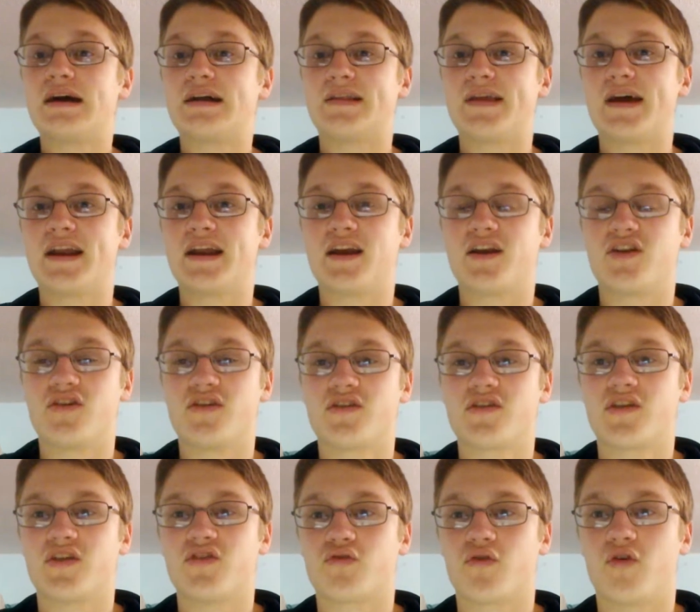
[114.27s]
landing in
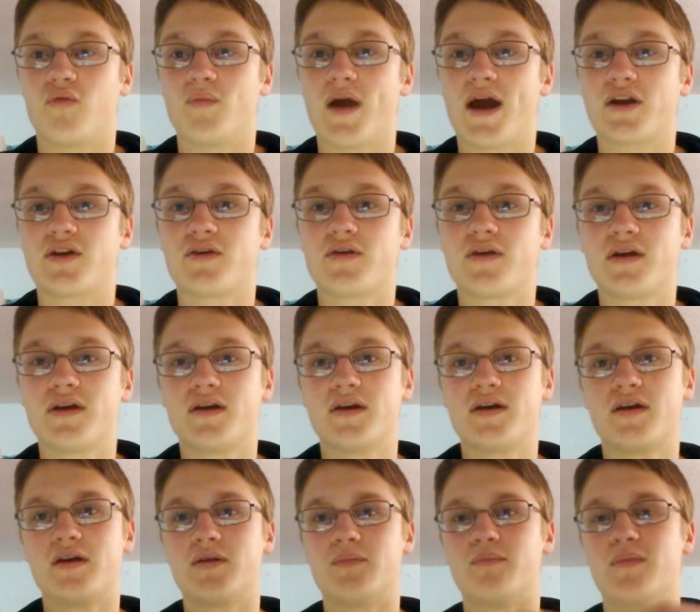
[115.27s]
a controlled manner.
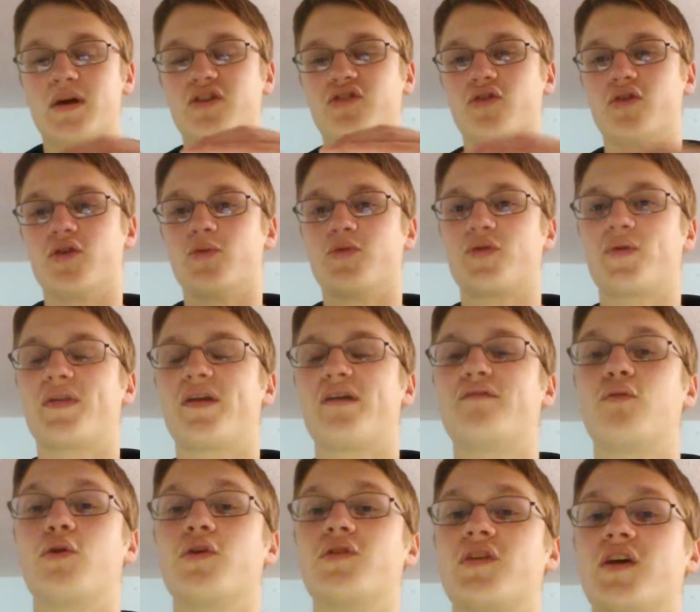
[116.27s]
Make sure you're absorbing
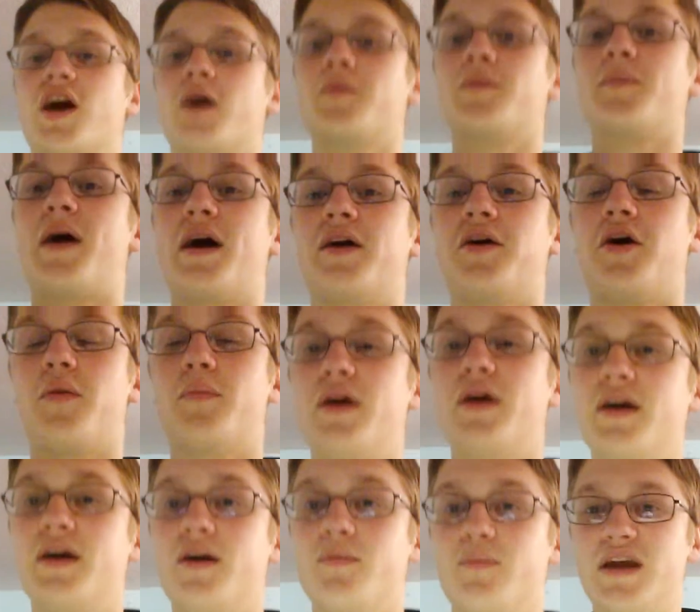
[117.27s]
that force and coming back up.
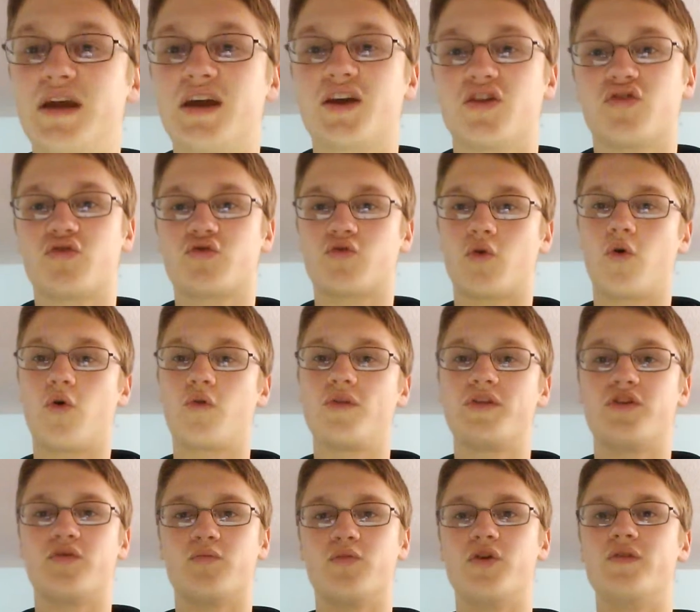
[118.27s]
Being controlled
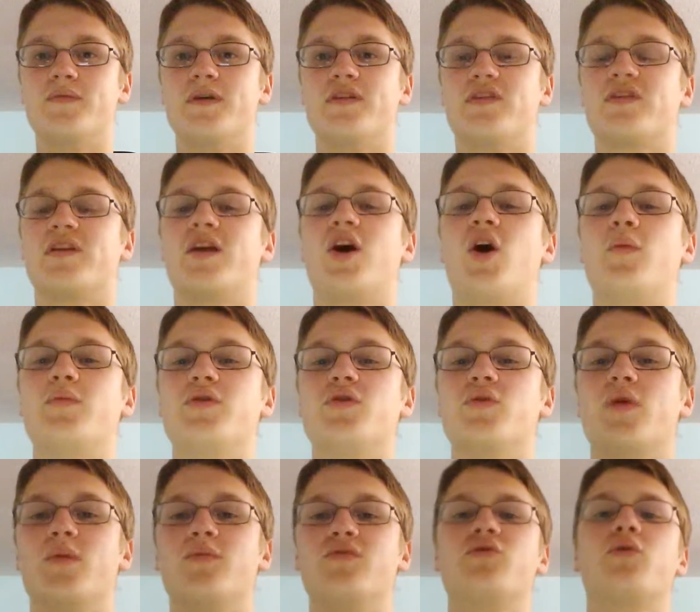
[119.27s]
in your movements is going to help
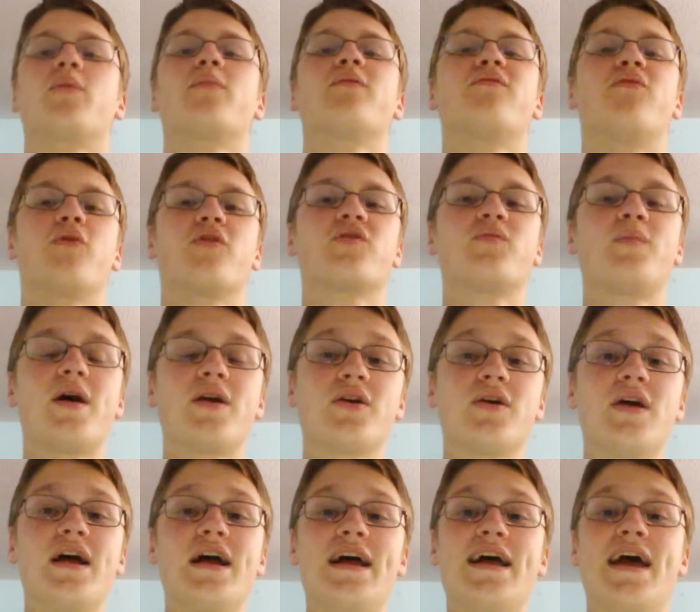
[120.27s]
you absorb force
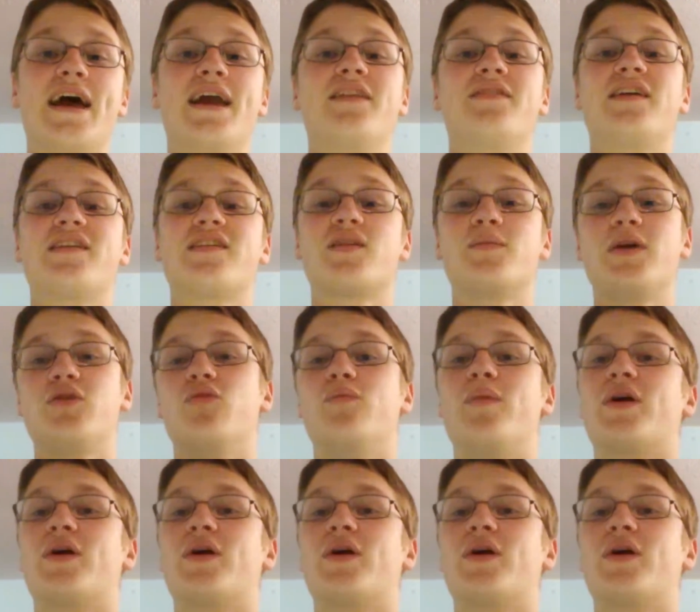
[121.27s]
better, and that's going to make you